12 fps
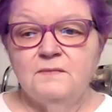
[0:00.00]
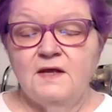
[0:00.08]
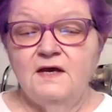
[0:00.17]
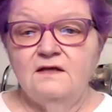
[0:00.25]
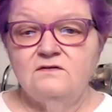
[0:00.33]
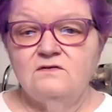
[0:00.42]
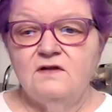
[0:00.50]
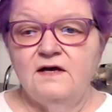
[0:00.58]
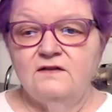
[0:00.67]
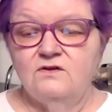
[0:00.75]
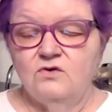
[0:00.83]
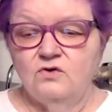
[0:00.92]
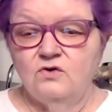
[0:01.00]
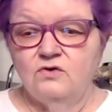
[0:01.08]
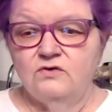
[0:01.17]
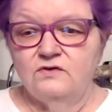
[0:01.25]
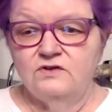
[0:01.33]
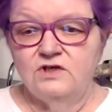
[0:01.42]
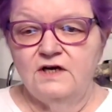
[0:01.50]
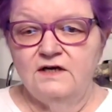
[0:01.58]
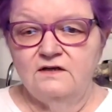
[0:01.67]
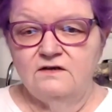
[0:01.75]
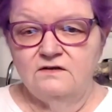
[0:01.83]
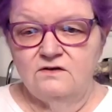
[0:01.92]
it's like the Earth's a
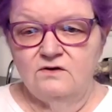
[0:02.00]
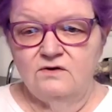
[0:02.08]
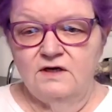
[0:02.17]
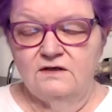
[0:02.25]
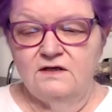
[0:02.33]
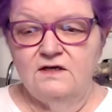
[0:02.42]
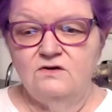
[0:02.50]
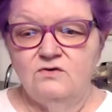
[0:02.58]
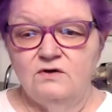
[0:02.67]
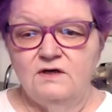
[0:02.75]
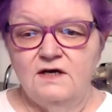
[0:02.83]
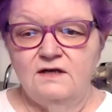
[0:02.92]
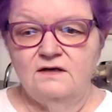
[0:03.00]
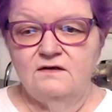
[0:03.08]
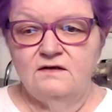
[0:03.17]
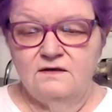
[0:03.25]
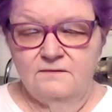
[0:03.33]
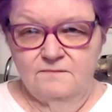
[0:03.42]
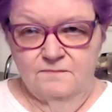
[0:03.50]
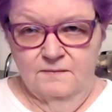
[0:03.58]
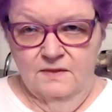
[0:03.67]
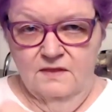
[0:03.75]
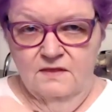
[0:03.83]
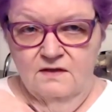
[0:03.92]
giant dodecahedron and
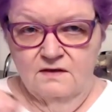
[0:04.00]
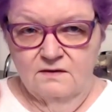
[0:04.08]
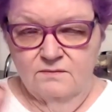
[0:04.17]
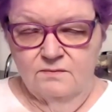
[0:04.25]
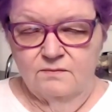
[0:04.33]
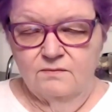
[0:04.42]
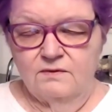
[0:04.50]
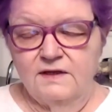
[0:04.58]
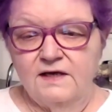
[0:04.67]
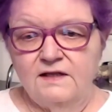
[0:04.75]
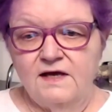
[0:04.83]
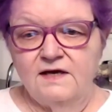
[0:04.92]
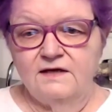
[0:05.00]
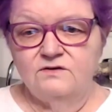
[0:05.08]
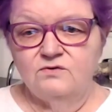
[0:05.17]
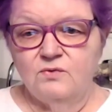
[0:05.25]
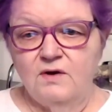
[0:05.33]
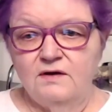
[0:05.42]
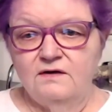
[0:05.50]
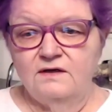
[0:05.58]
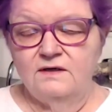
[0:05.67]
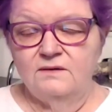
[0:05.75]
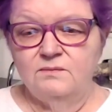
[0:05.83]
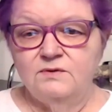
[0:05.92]
the ley lines run
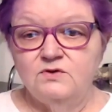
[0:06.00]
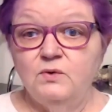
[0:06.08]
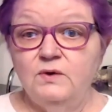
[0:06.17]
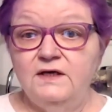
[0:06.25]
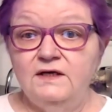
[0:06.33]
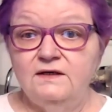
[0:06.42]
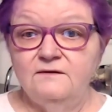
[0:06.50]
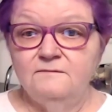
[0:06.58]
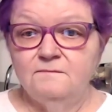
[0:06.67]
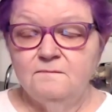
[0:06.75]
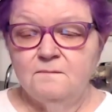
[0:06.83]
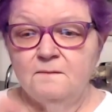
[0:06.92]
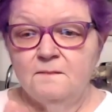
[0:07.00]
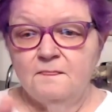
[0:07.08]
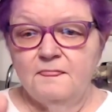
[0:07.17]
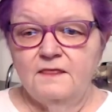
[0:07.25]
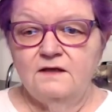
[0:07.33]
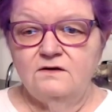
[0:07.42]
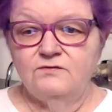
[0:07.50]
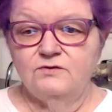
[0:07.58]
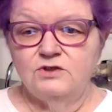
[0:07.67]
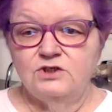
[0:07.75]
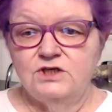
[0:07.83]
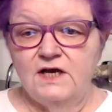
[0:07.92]
in between the
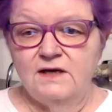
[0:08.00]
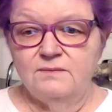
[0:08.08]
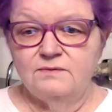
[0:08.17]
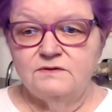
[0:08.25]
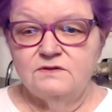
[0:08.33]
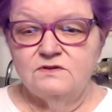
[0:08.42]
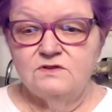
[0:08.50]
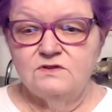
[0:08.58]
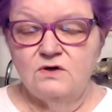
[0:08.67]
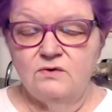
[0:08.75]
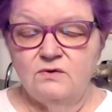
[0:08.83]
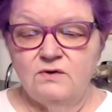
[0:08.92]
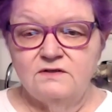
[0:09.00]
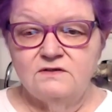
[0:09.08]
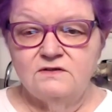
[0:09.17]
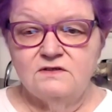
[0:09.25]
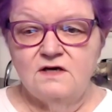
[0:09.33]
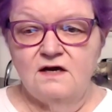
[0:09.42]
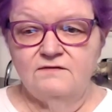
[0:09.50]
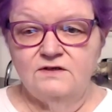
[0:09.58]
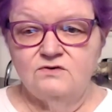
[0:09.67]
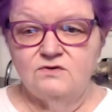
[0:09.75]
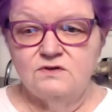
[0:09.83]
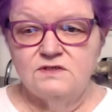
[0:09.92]
different shapes. So that's kind of an
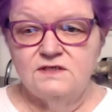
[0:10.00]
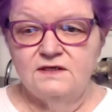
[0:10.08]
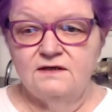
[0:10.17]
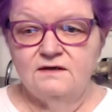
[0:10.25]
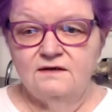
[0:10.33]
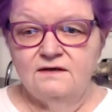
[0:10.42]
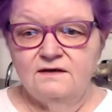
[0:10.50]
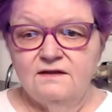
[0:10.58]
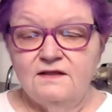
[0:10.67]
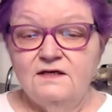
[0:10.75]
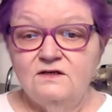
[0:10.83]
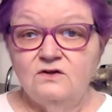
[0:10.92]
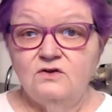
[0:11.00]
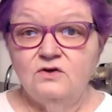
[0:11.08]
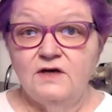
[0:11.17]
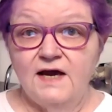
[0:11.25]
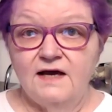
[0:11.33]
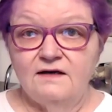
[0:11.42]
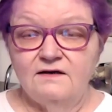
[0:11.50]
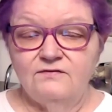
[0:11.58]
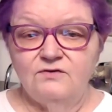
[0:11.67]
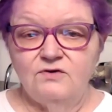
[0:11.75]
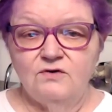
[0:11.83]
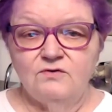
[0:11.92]
interesting thing to look at
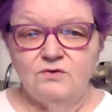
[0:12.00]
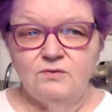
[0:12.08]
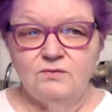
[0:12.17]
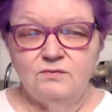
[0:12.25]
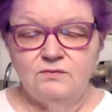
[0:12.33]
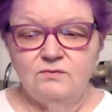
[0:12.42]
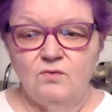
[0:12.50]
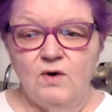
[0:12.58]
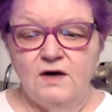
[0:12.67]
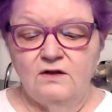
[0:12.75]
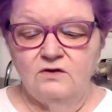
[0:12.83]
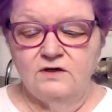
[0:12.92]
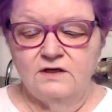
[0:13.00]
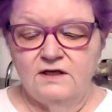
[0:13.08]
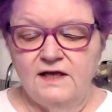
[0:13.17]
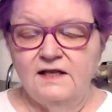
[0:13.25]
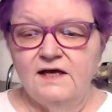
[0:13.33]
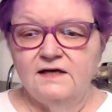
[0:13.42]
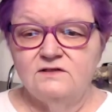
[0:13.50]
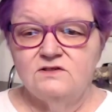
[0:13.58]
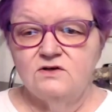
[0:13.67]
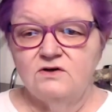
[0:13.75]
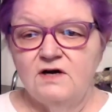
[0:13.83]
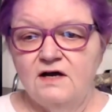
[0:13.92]
if you ever want to look at ley lines.
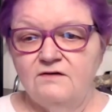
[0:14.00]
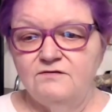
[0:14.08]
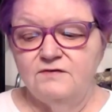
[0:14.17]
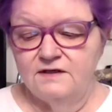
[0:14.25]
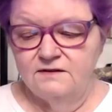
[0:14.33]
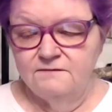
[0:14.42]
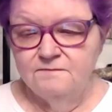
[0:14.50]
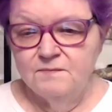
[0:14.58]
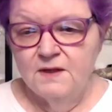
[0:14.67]
They're kind of fun.